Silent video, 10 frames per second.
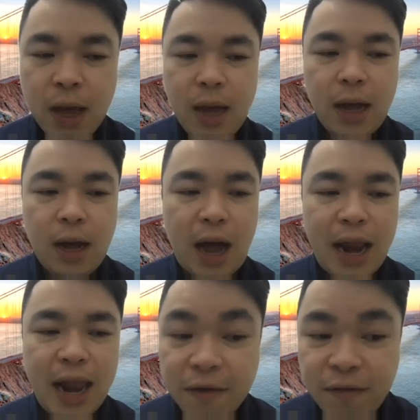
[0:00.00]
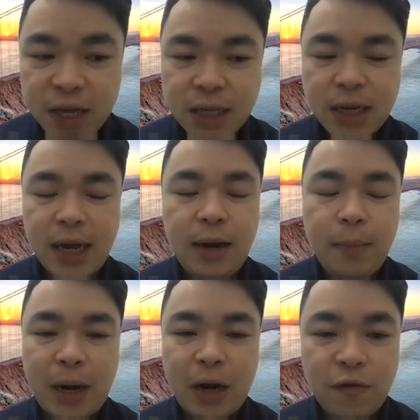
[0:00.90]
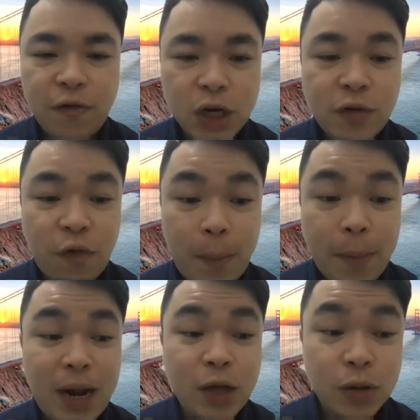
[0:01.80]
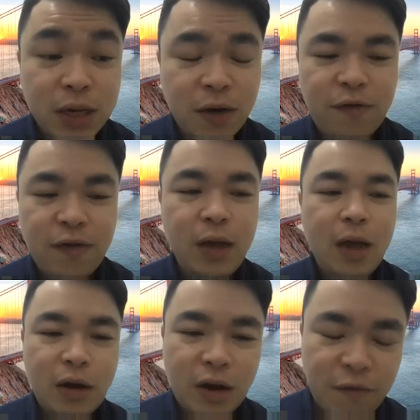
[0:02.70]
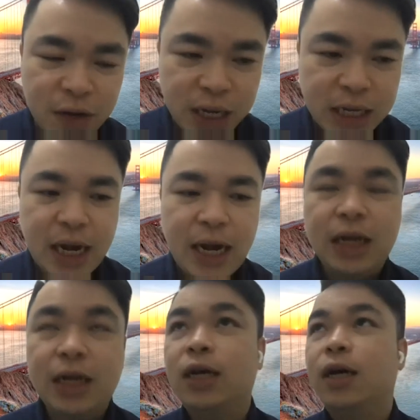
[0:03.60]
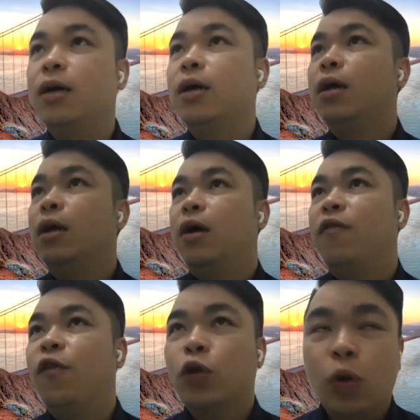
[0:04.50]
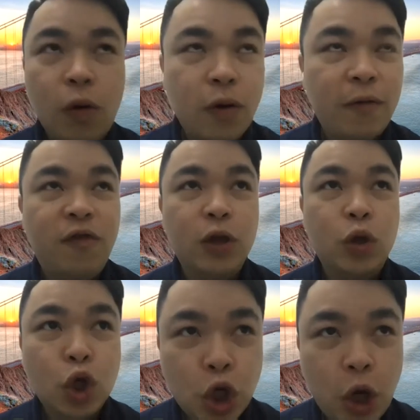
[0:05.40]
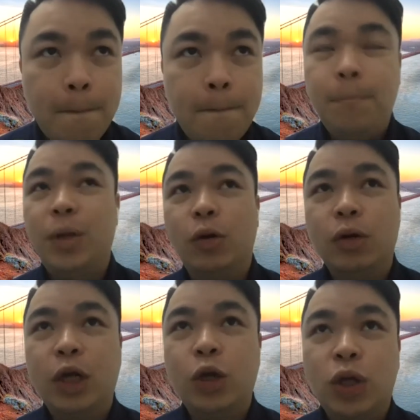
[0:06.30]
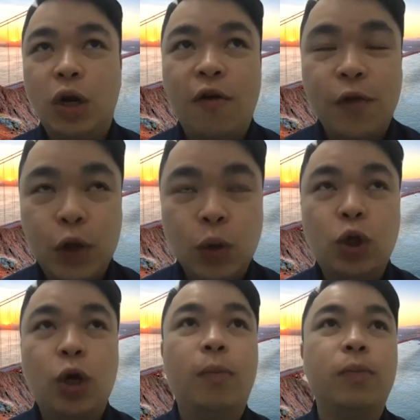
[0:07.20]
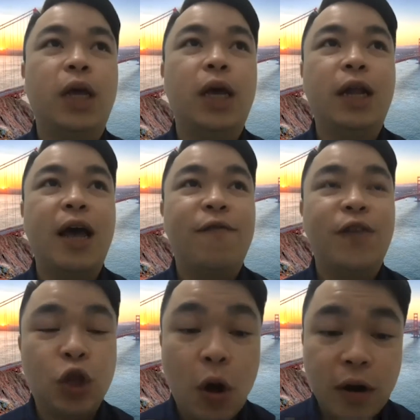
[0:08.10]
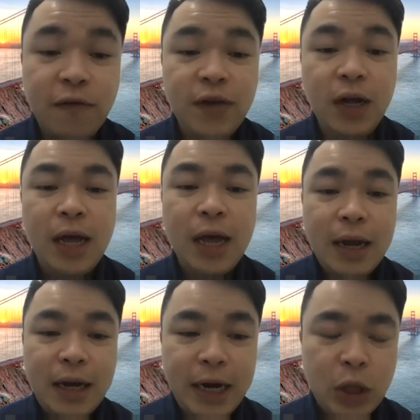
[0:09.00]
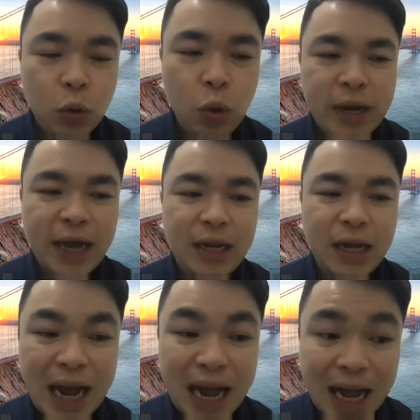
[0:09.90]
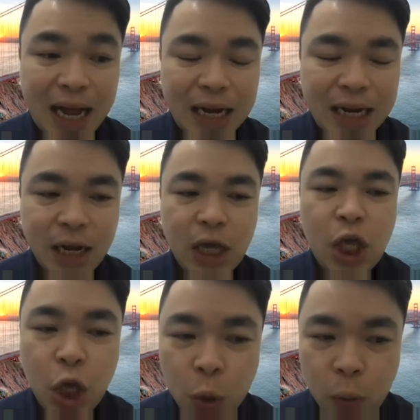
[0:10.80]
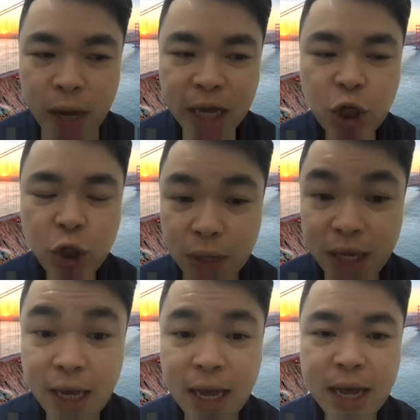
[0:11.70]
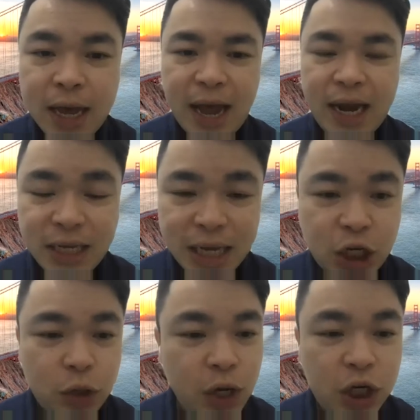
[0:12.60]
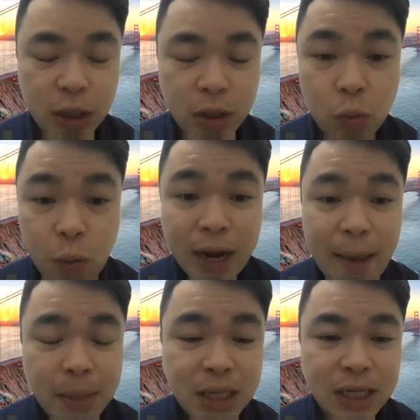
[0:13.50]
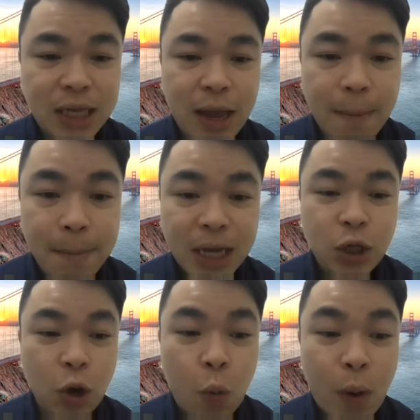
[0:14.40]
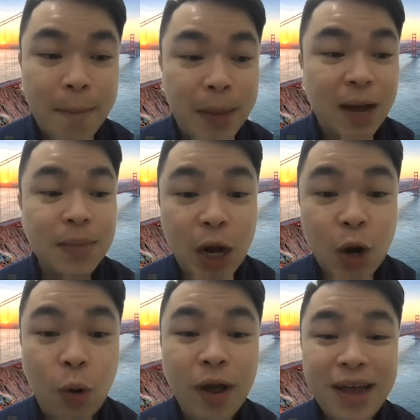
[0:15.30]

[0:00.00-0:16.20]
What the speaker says: I love it. But of course, for people like yourself, graphic designer, Photoshop, they use a lot of Photoshop, they are photographer, you need to look at the color hue, HUE, and the saturation. Look, what happens is that it makes your white become yellow.